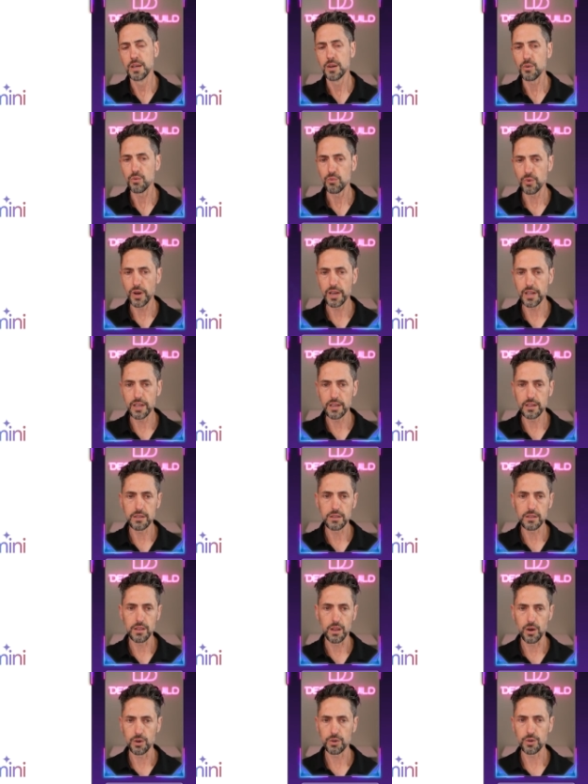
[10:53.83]

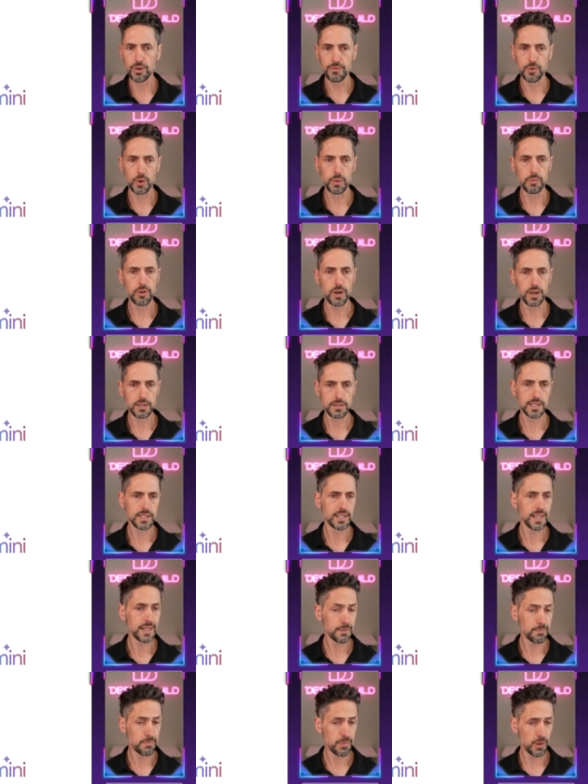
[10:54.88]
writing longer form content
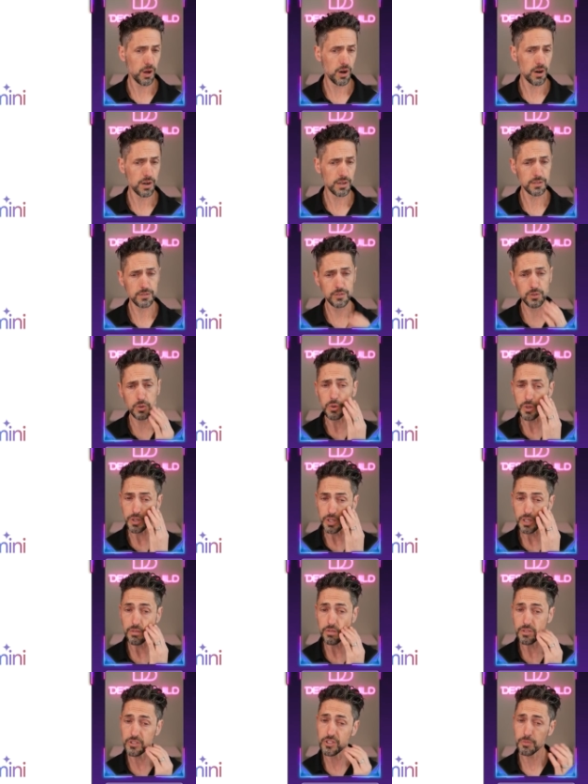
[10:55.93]
like blogs or
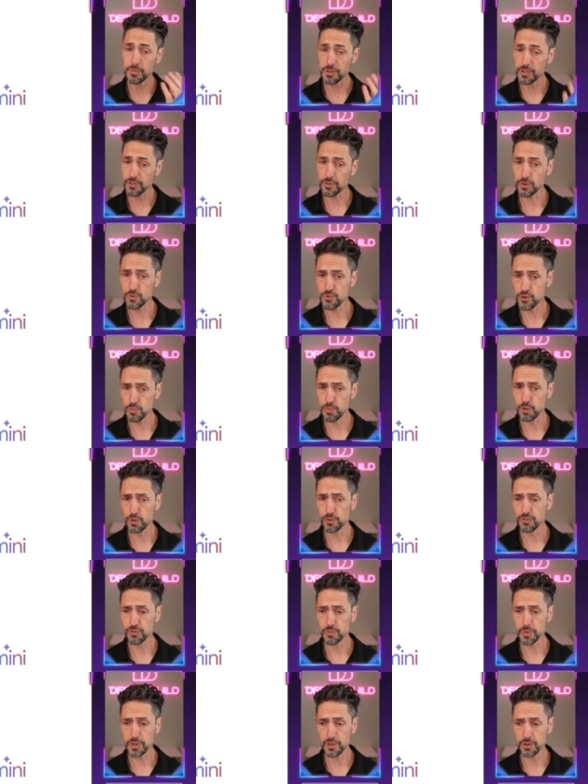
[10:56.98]
even some of the social
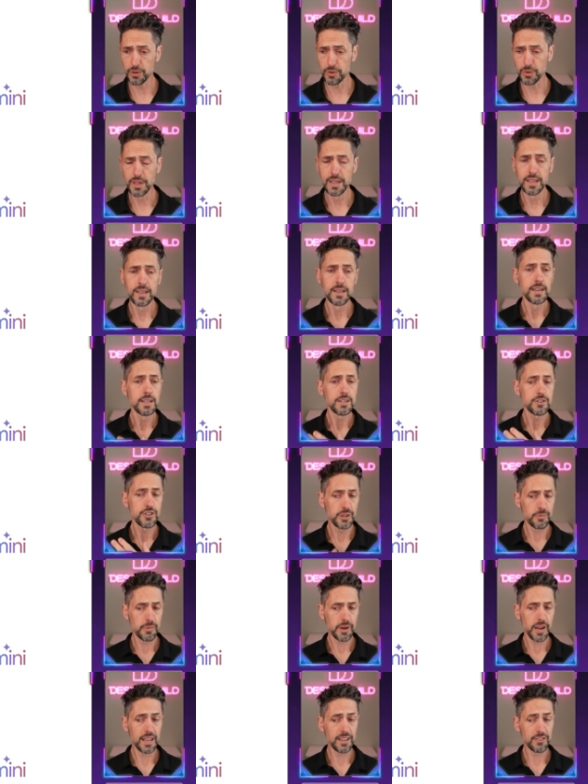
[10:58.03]
posts we do.
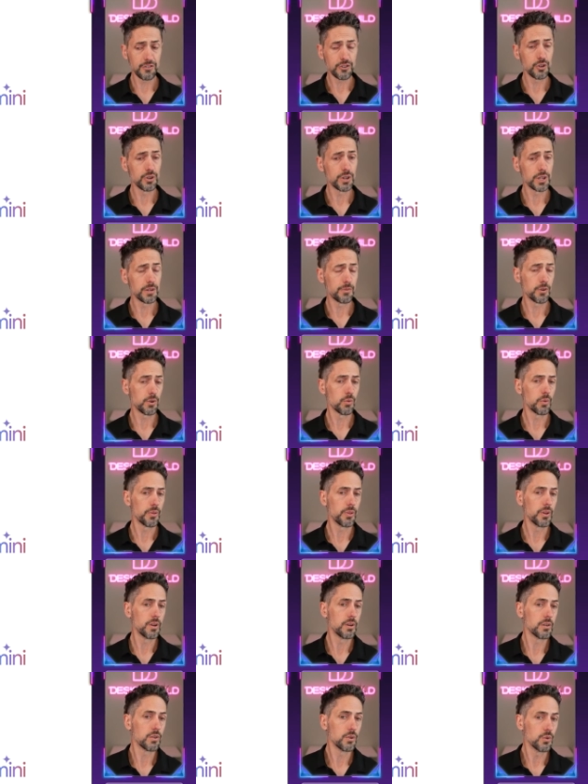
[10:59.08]
Gemini is good if you're
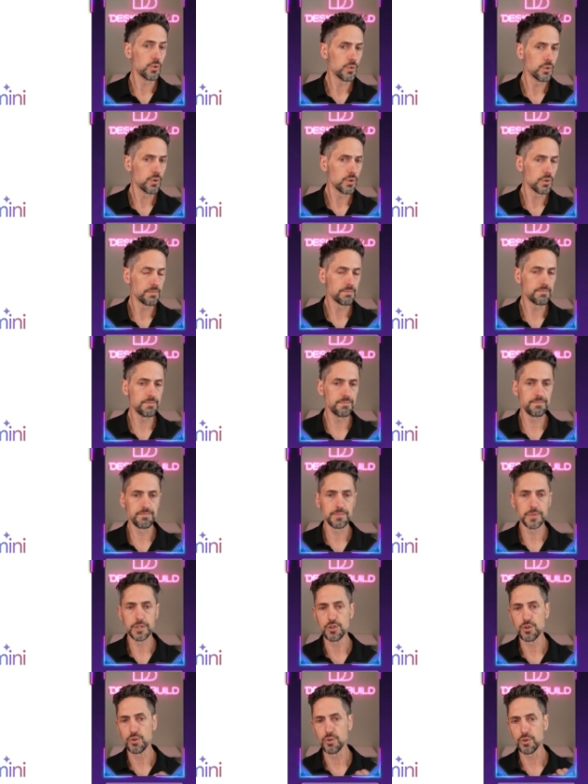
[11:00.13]
within Google
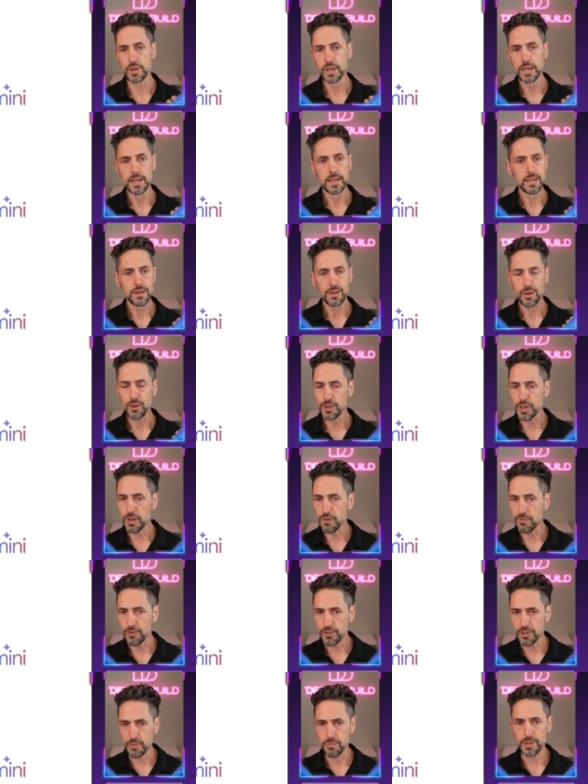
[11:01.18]
and you are looking
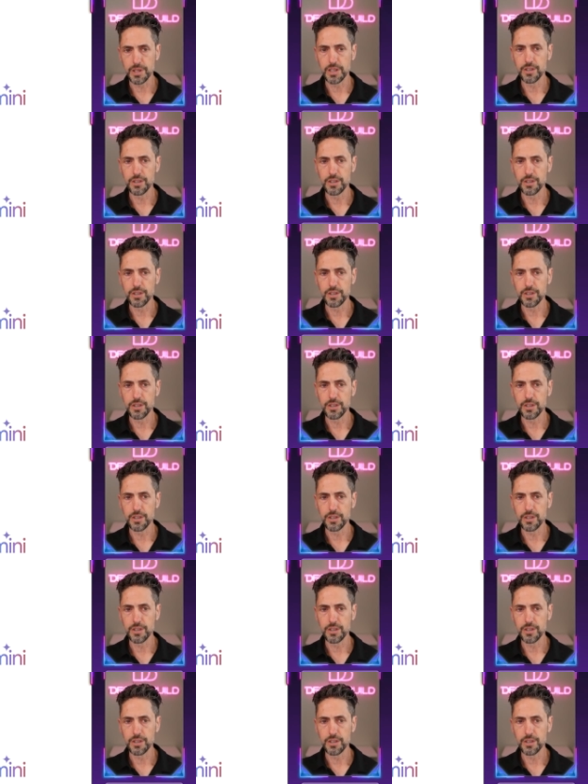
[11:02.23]
for something in